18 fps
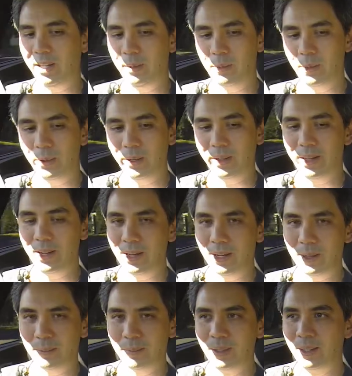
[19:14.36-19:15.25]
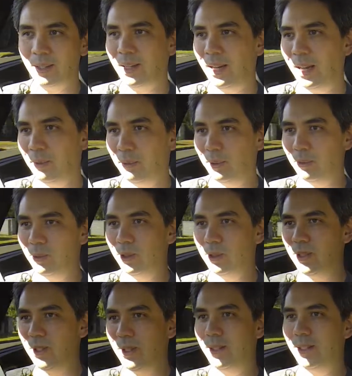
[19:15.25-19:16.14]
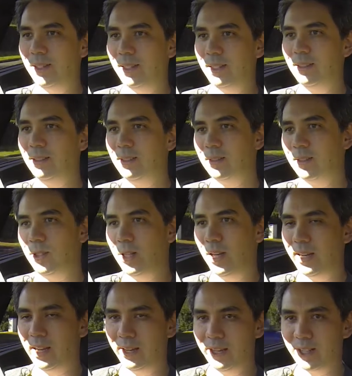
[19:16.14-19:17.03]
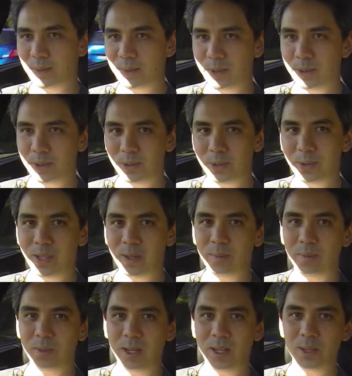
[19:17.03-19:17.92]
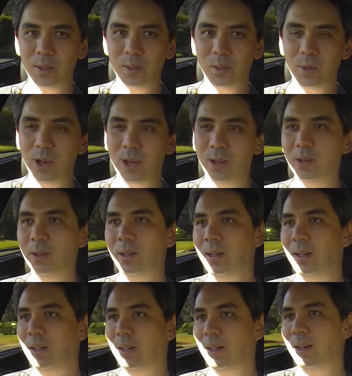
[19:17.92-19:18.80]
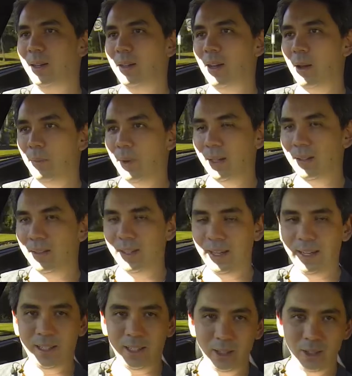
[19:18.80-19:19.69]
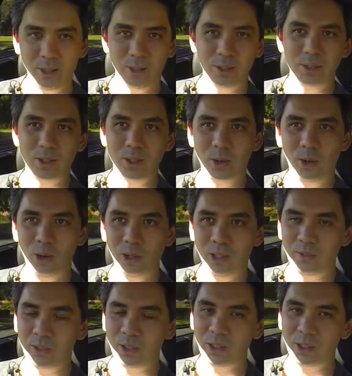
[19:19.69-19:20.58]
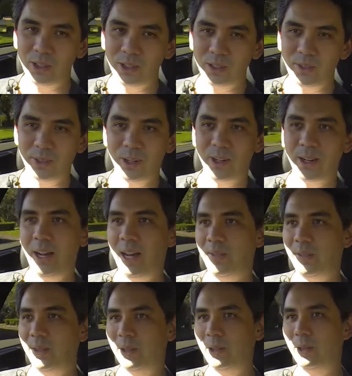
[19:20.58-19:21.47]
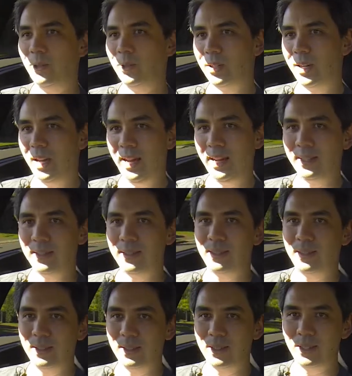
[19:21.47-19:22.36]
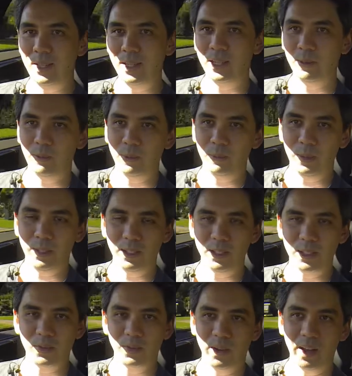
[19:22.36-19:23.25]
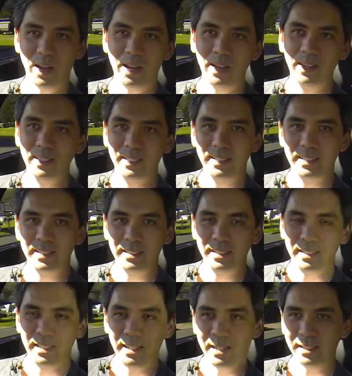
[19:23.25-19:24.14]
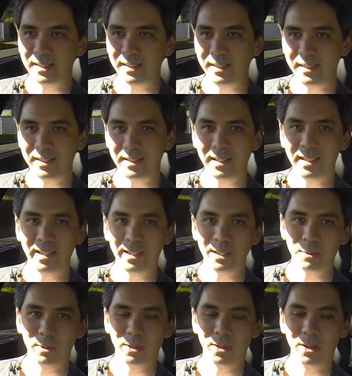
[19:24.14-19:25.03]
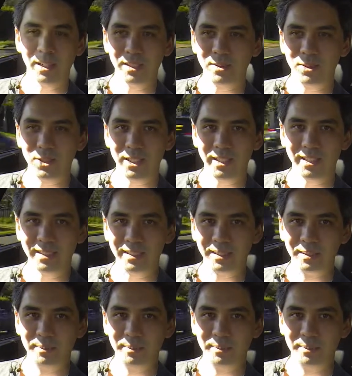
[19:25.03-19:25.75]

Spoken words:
more to come, and we want you to check out and experience all them as well. Big thank you to all of you for having a look and sticking with me this far. I'll see you in the next one, guys. Cheers.